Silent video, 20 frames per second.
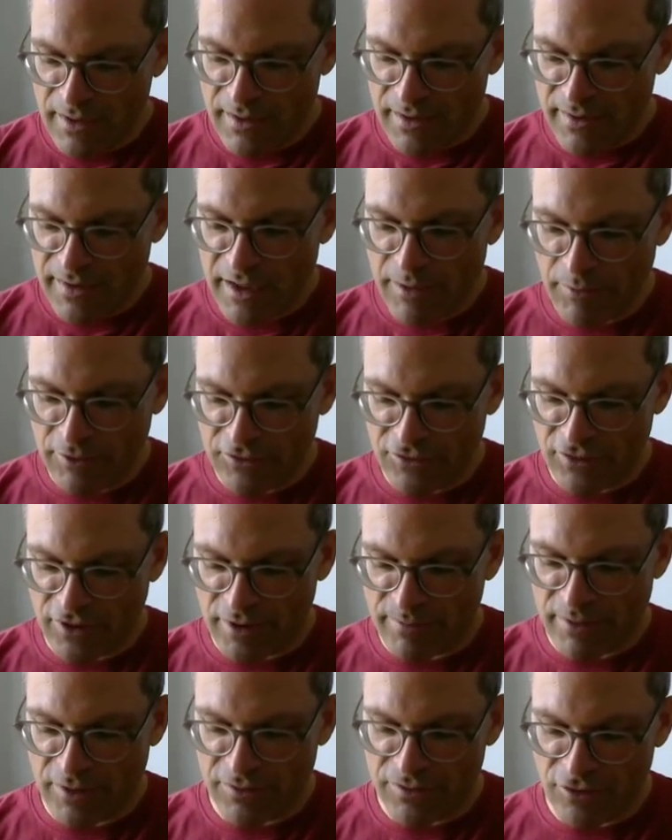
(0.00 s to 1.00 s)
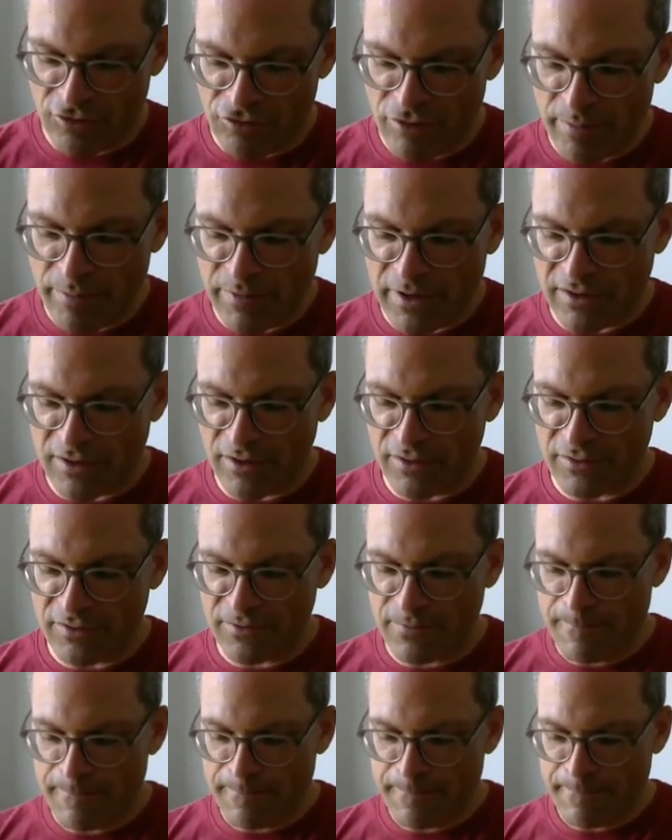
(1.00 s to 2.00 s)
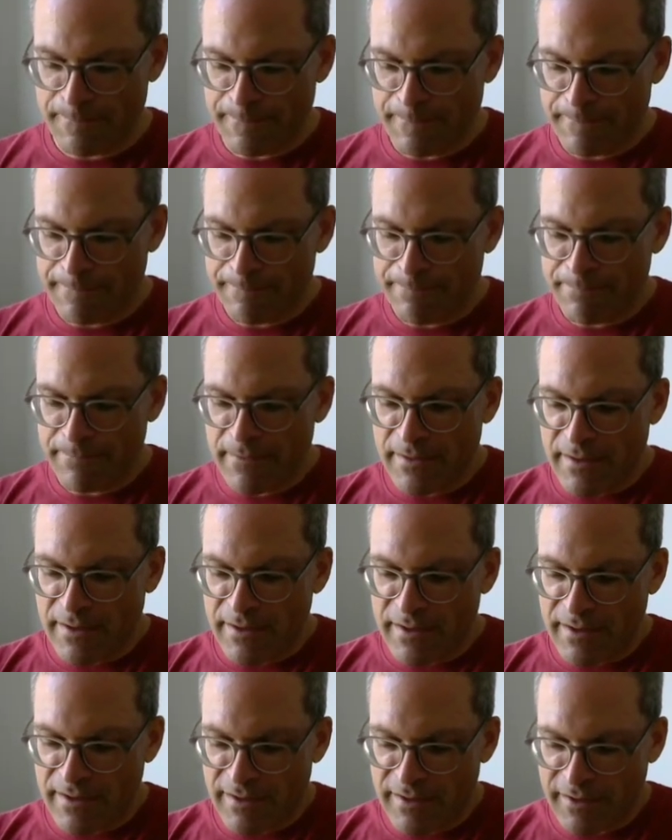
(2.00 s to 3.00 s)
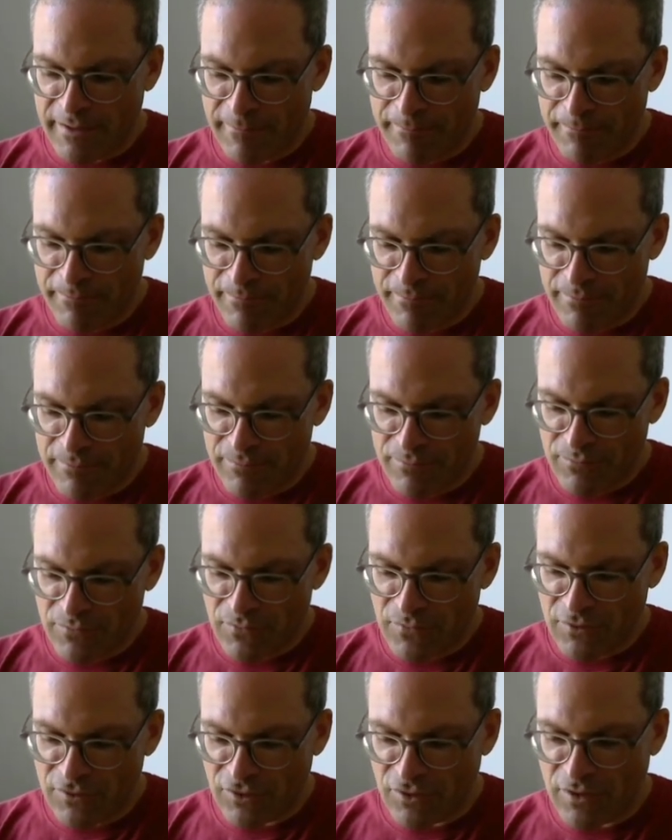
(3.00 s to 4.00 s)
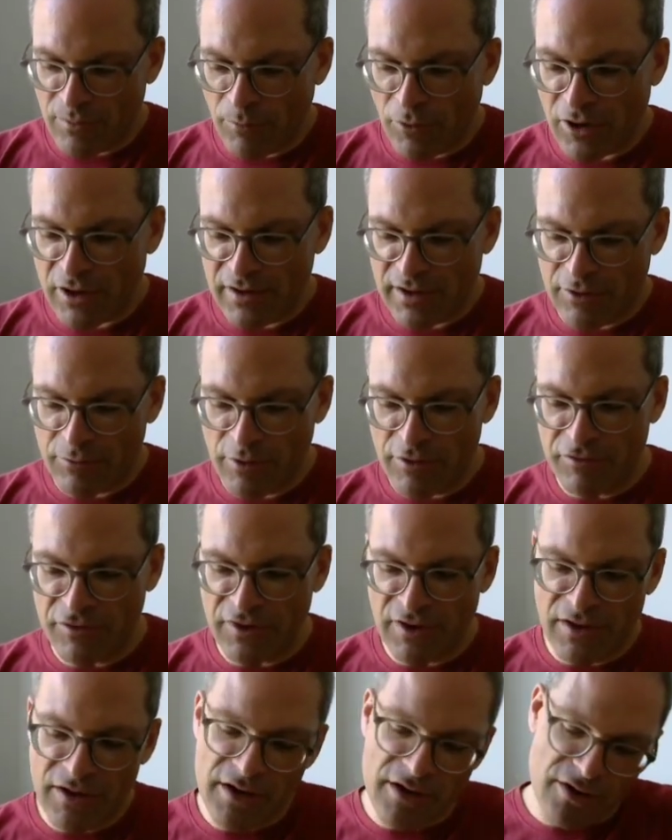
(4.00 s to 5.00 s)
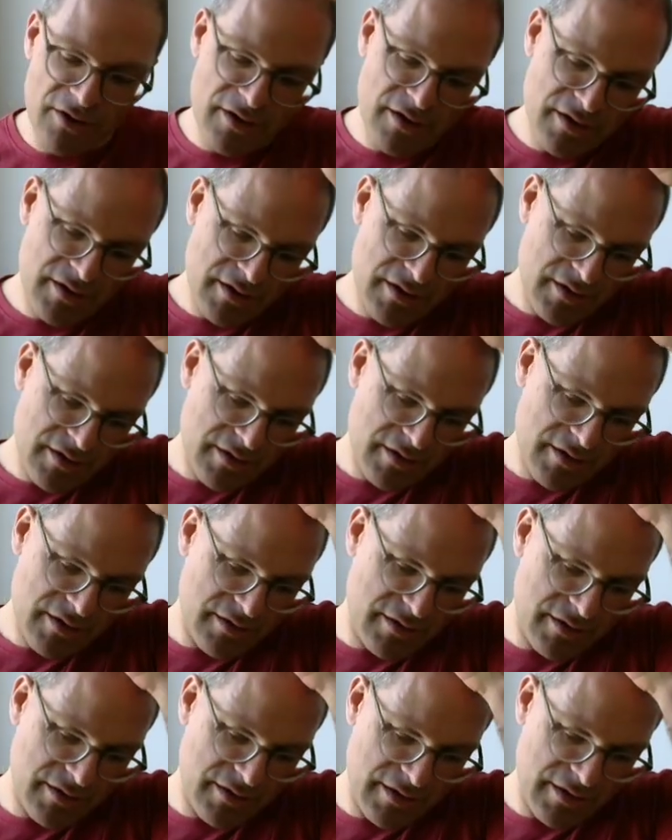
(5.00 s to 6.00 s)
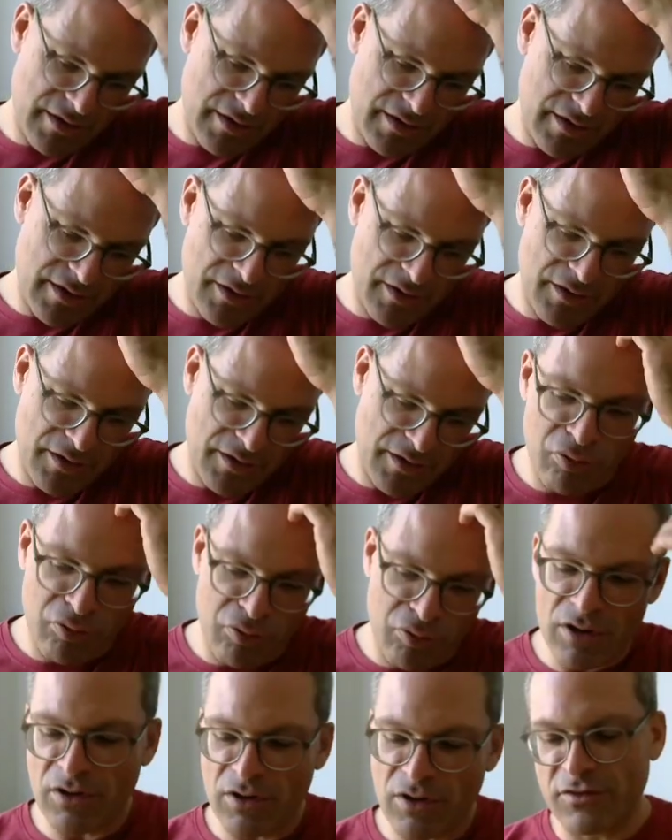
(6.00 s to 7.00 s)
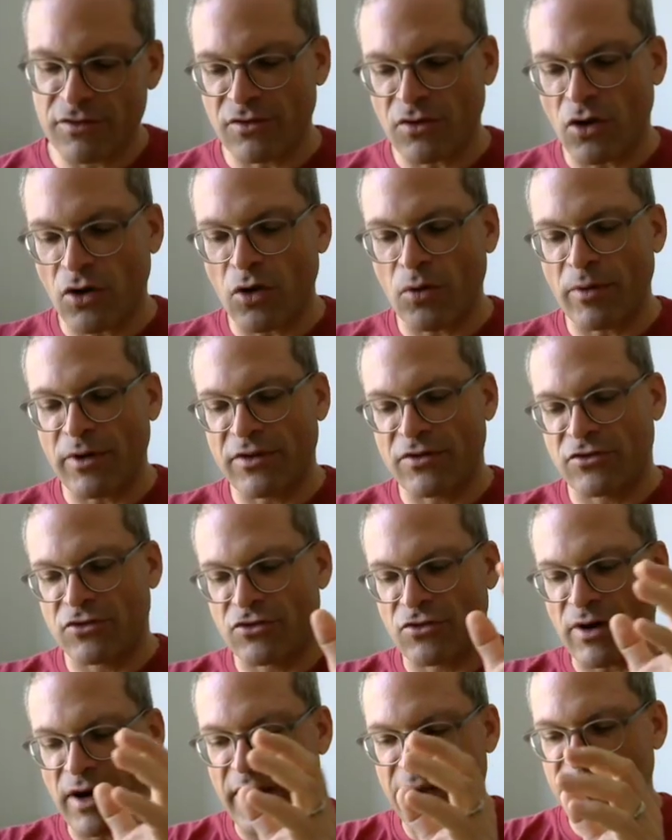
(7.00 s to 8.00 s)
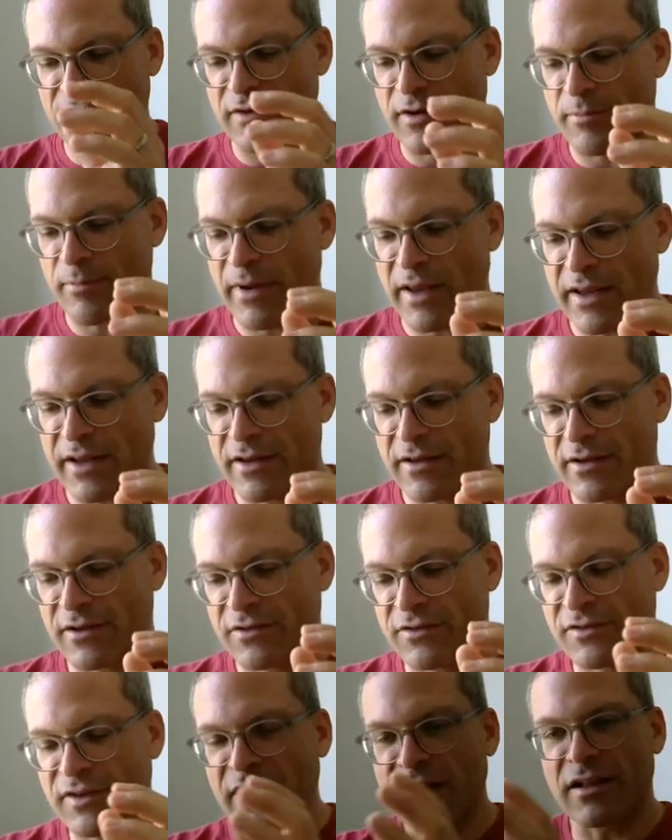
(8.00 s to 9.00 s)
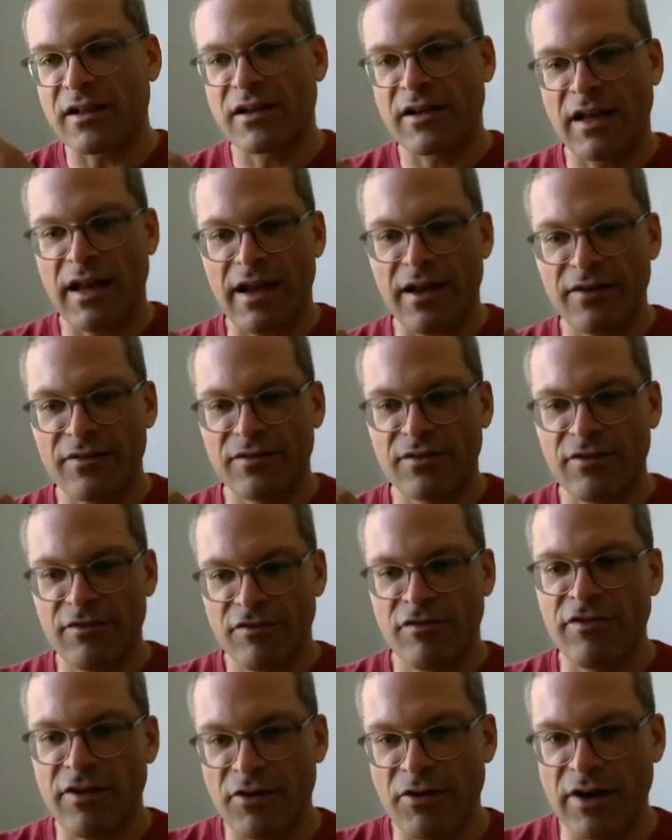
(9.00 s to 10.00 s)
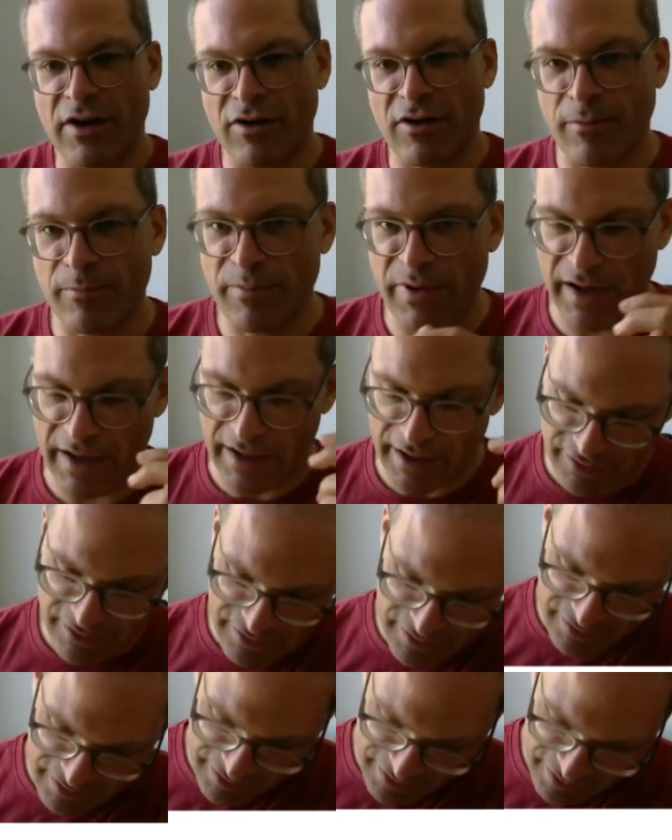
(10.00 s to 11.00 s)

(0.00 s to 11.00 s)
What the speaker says: Then I want to talk about the triplet loss. So the model that we've seen here, the pull loss always tries and make a single class very compact in